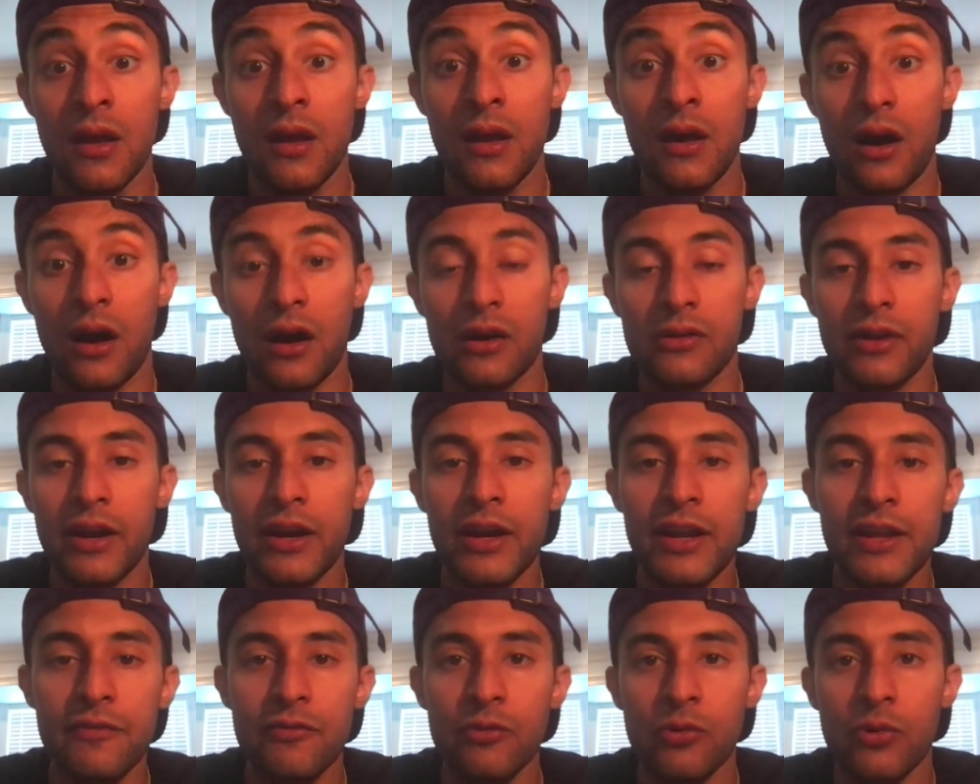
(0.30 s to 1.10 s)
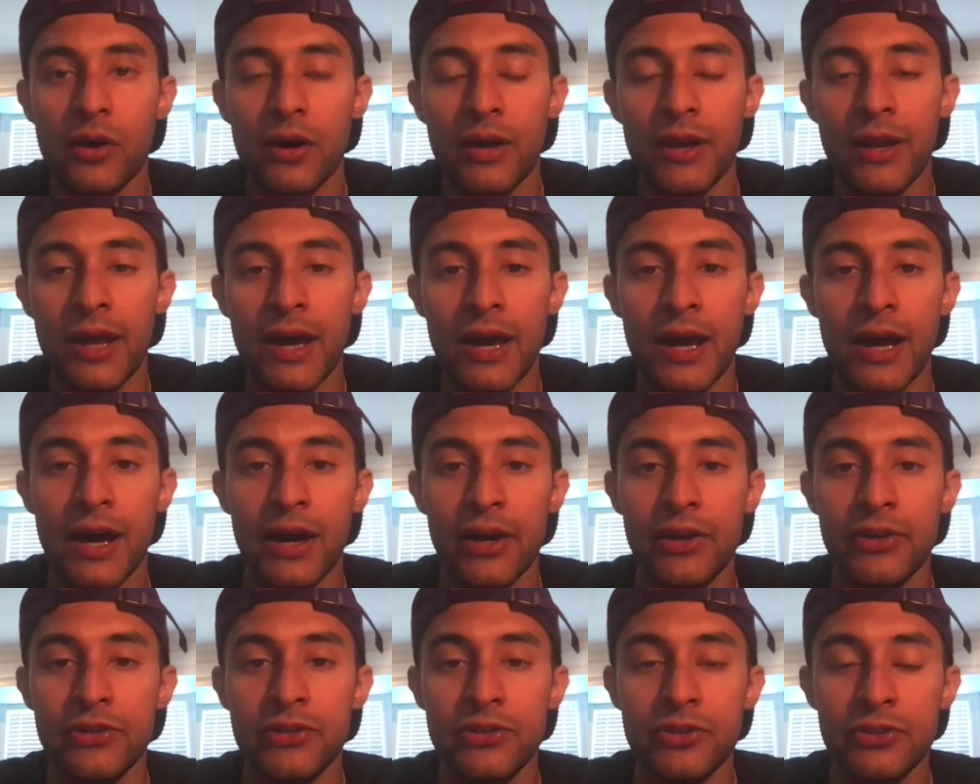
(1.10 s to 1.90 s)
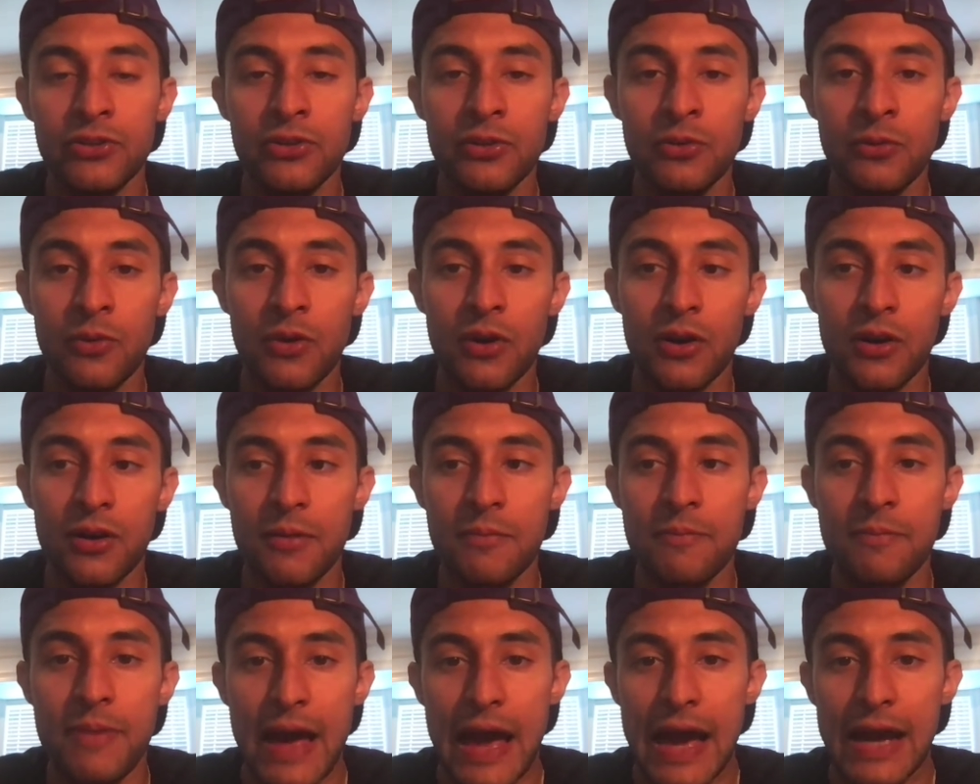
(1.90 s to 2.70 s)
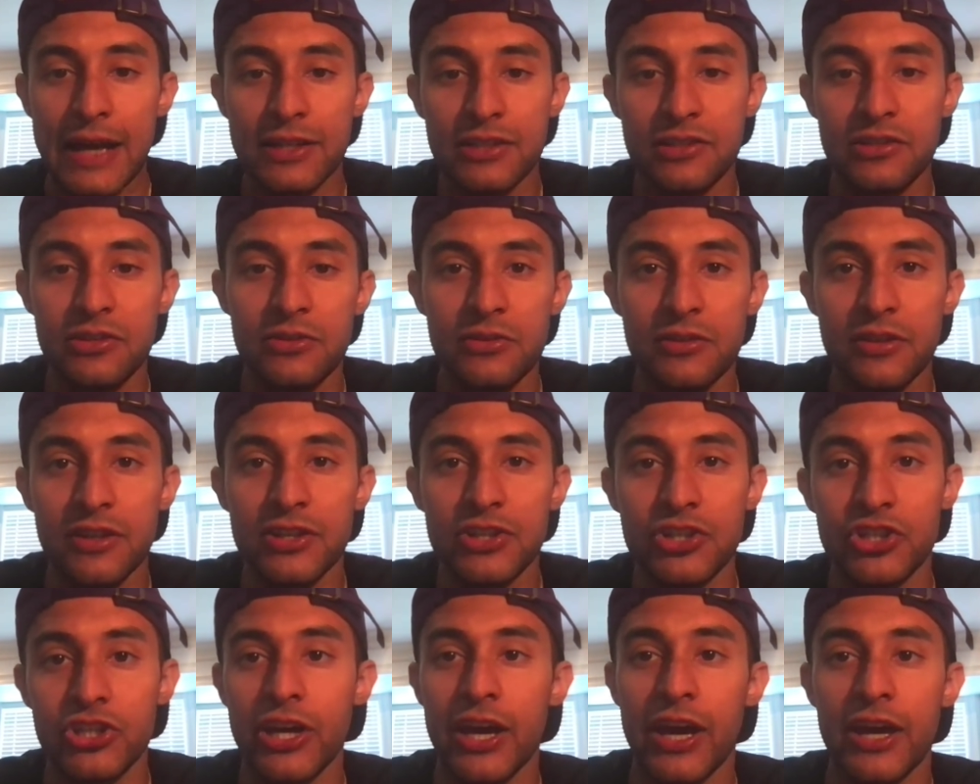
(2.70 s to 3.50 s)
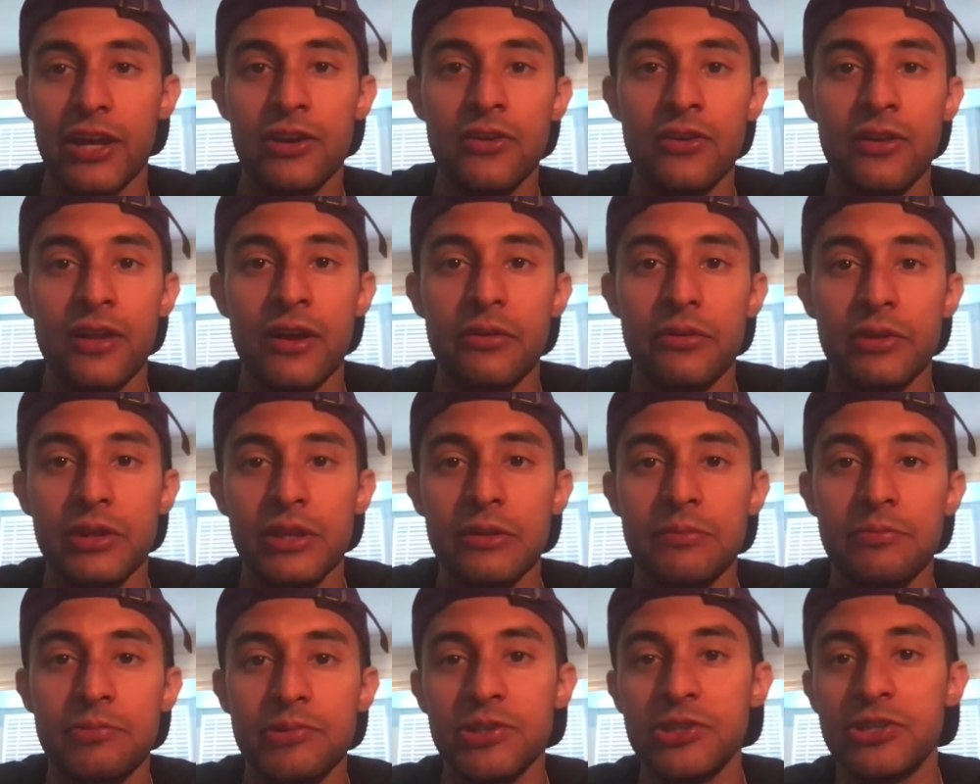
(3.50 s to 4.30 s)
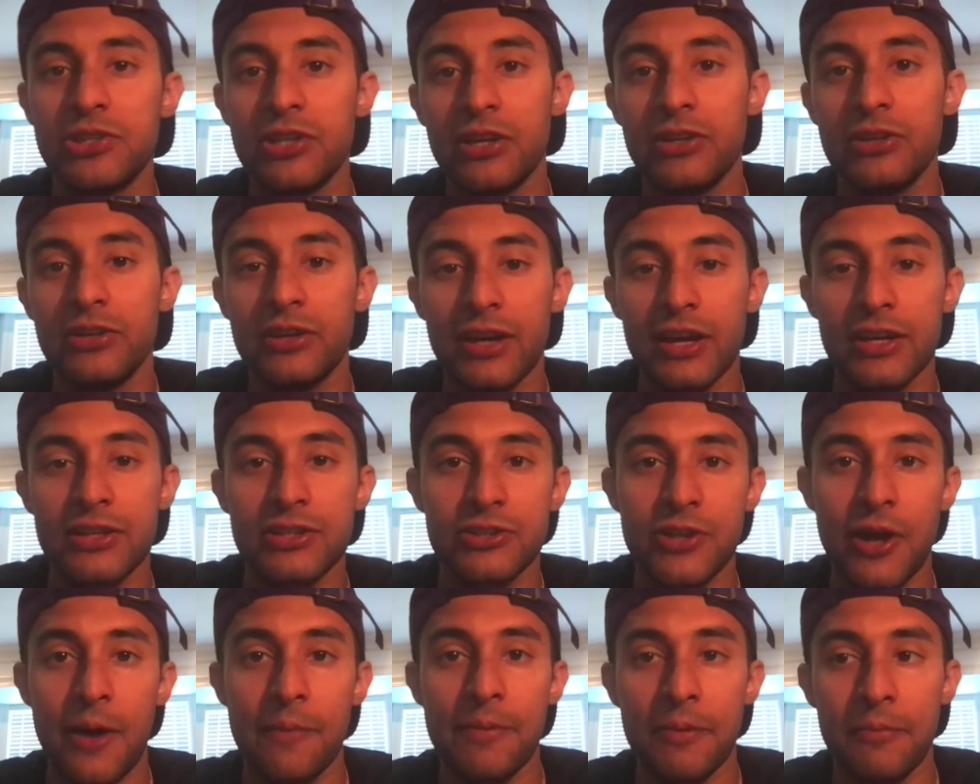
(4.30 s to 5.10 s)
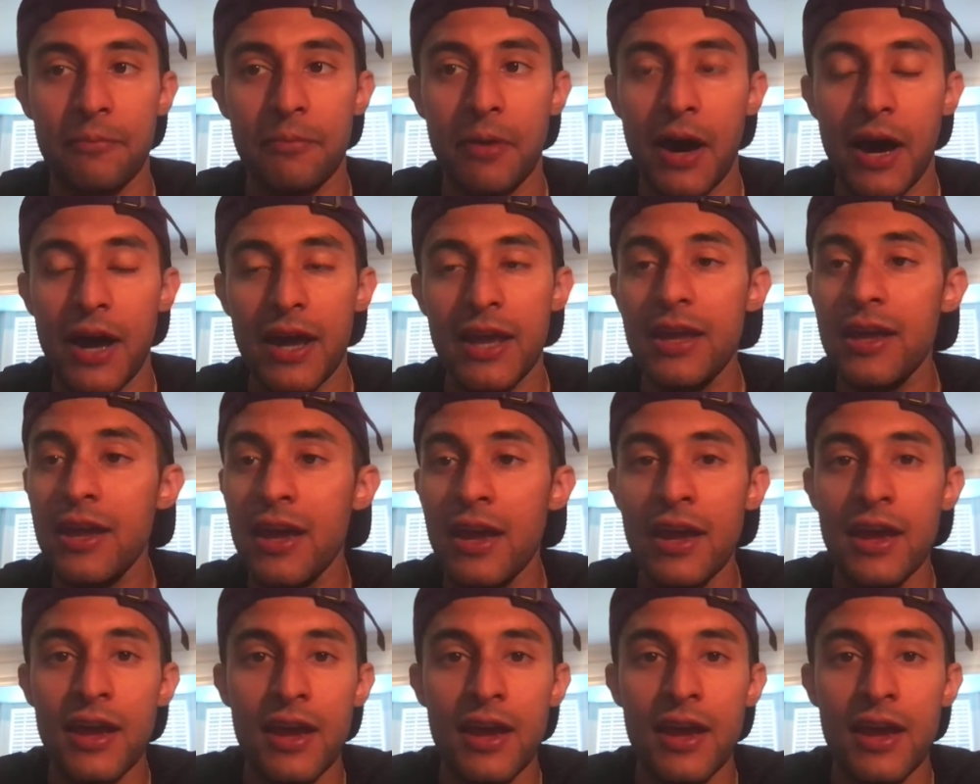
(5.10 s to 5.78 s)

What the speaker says: All right, everyone, how you doing? Welcome back to the channel. I really appreciate you guys stopping by.